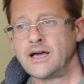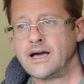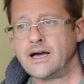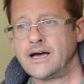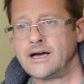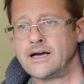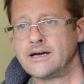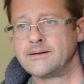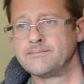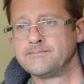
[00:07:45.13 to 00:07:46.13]

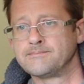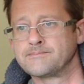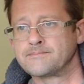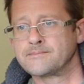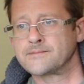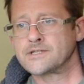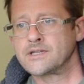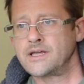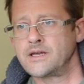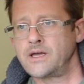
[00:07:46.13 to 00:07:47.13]
So
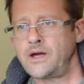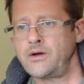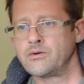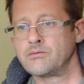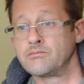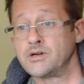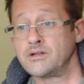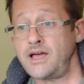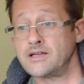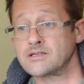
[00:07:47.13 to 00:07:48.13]
there you go. But
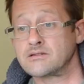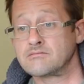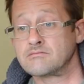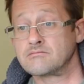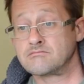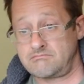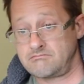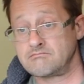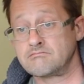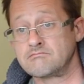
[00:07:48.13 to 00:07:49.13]
that's
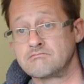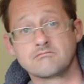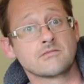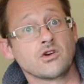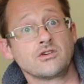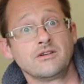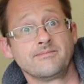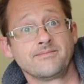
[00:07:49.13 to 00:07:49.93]
good.